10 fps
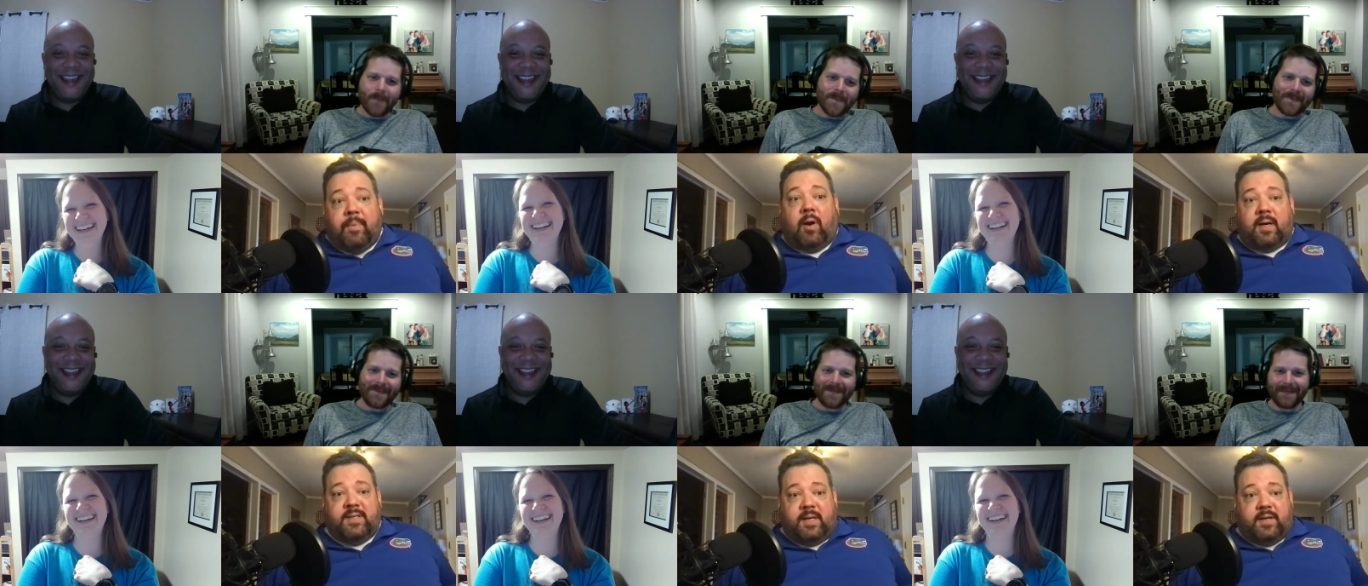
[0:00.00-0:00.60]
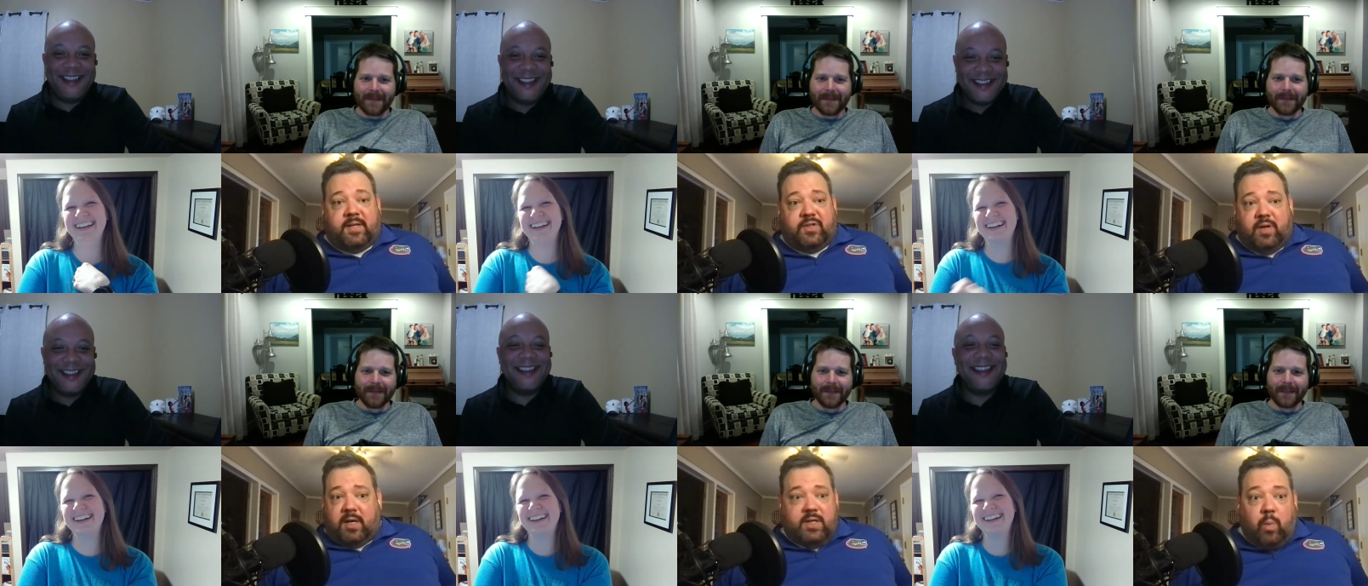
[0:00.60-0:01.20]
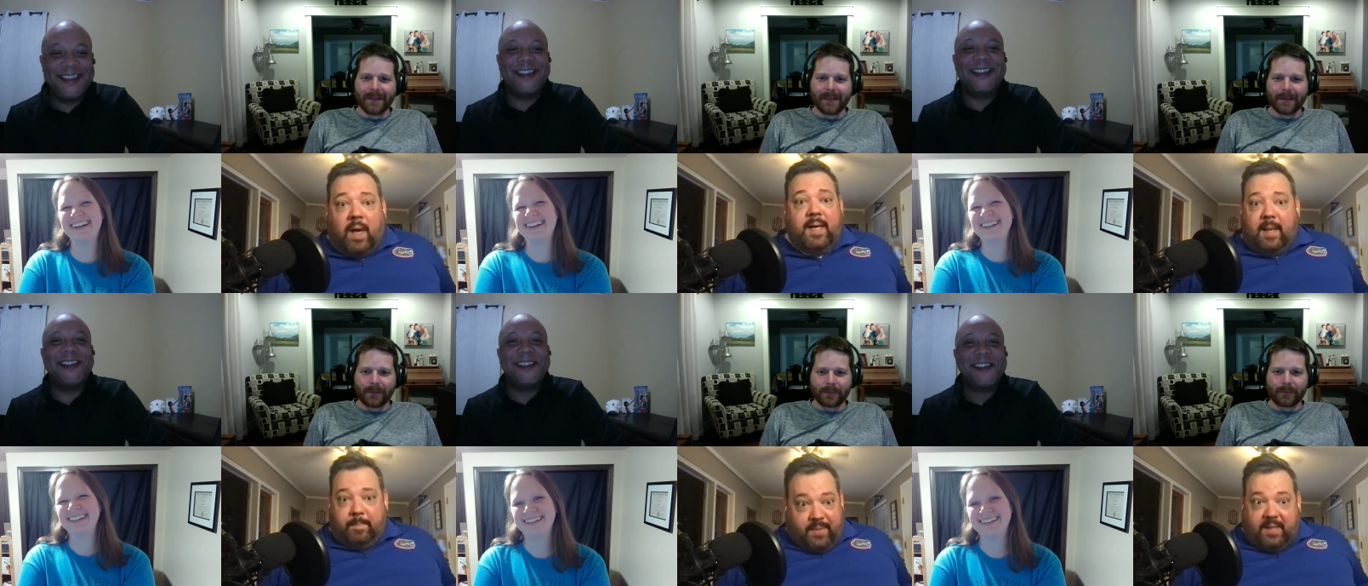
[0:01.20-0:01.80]
Speaker 1: park is under construction. Why
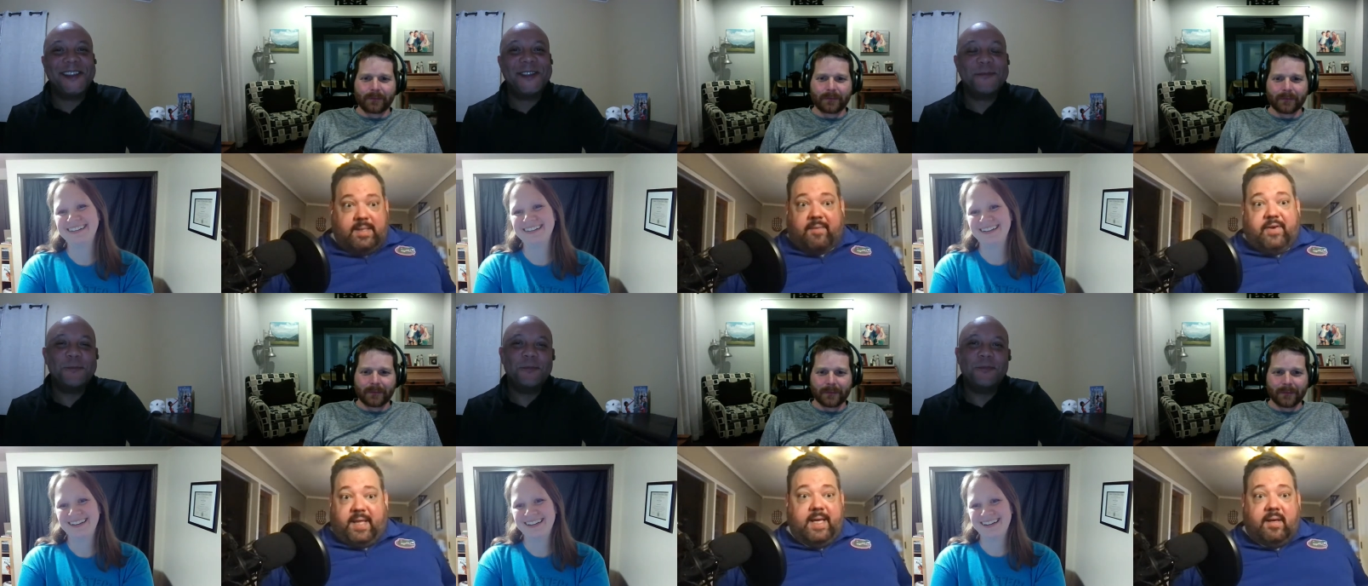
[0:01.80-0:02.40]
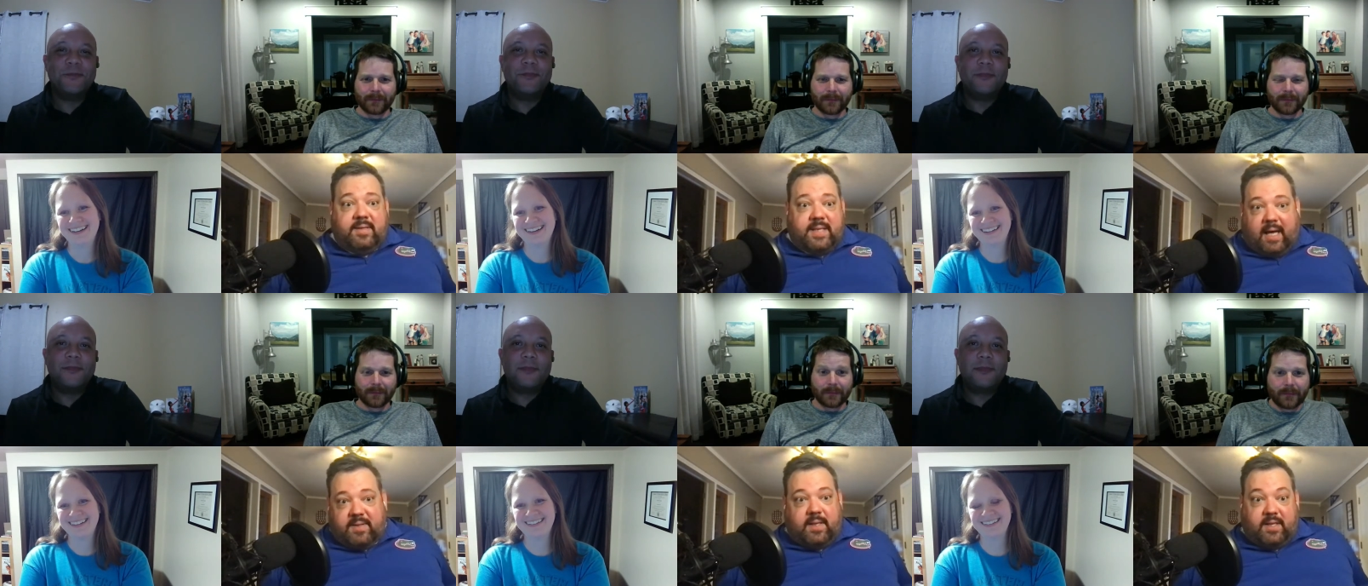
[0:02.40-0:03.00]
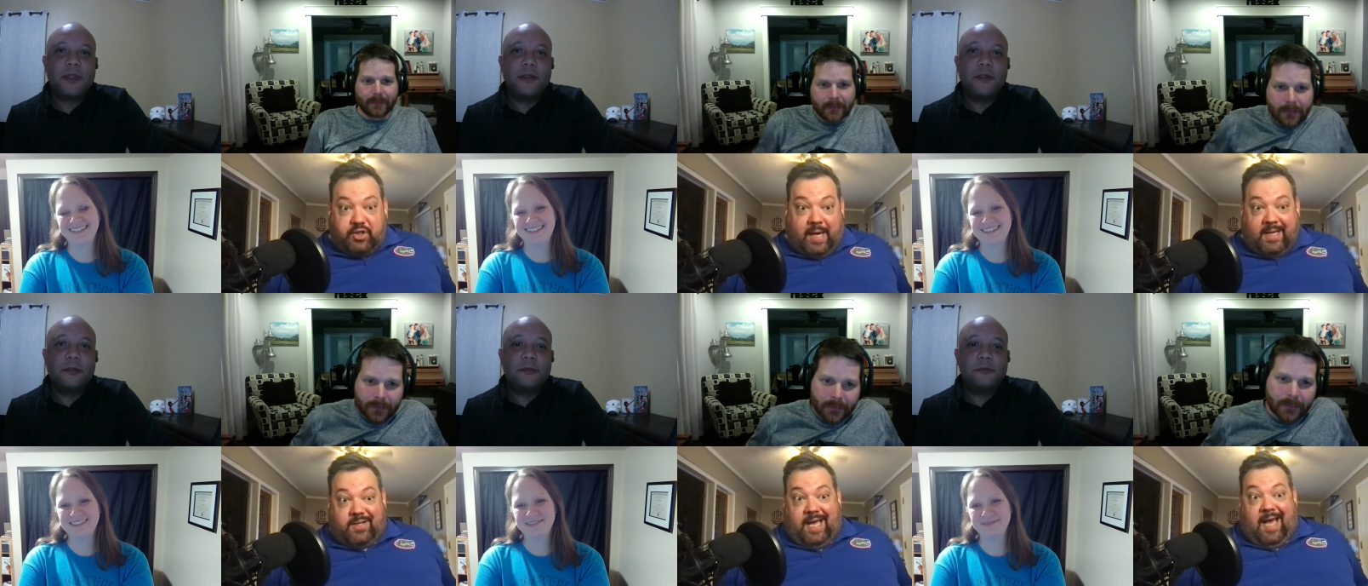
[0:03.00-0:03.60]
not build everything else out so that you
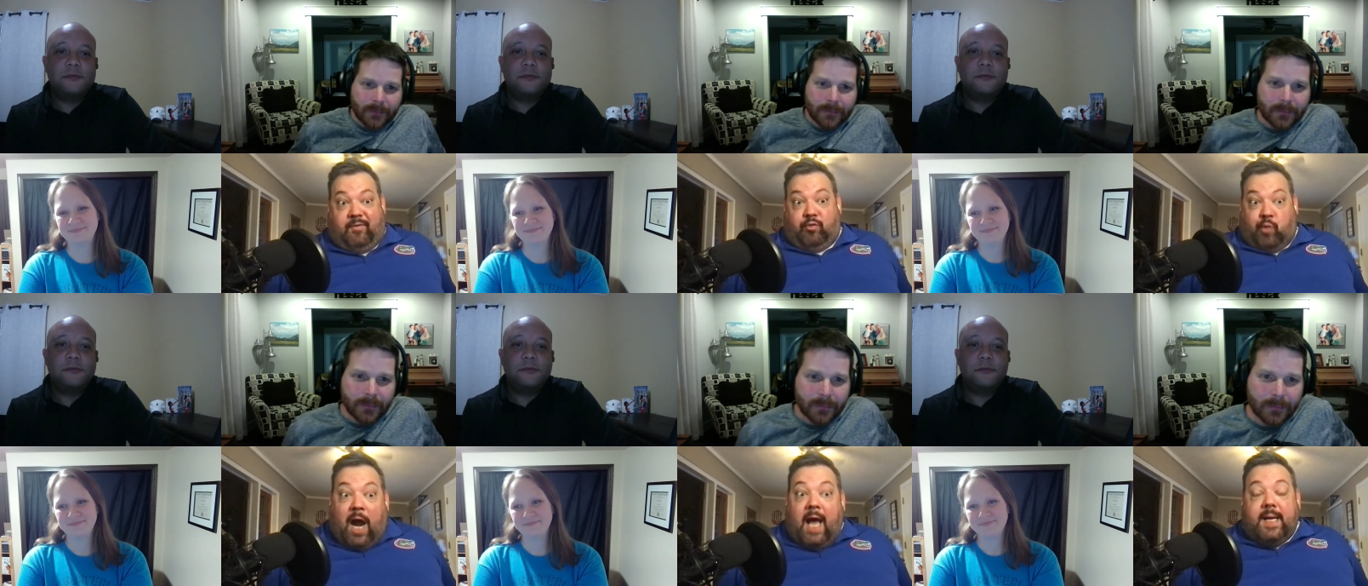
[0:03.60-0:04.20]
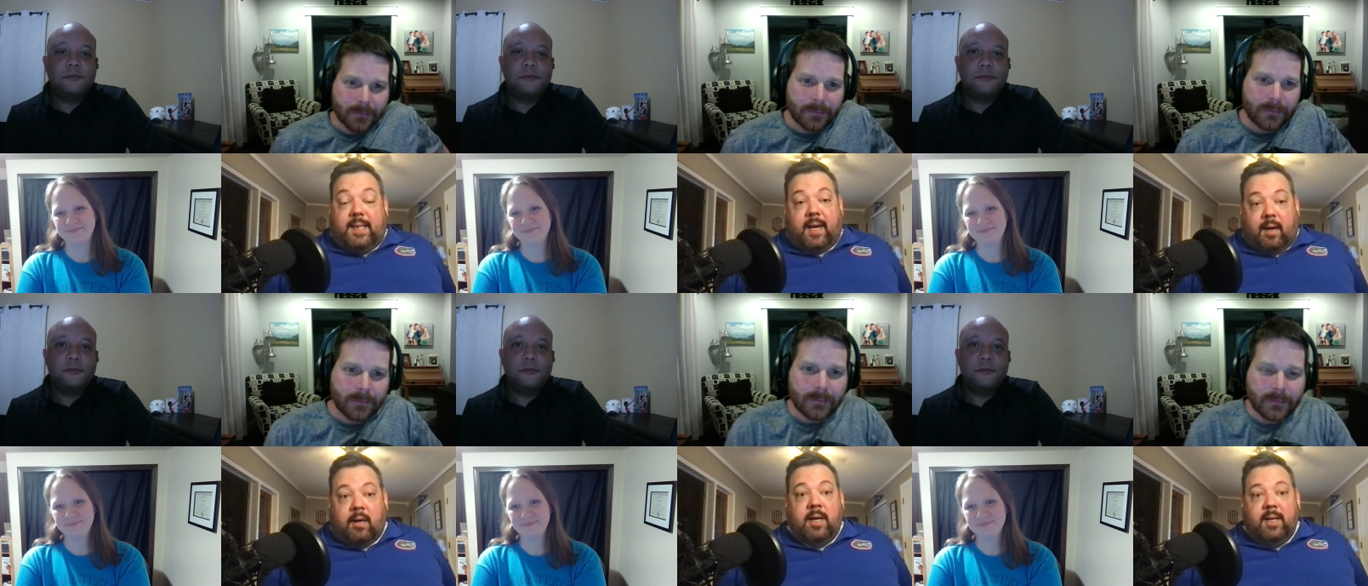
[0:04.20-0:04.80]
actually have a ride there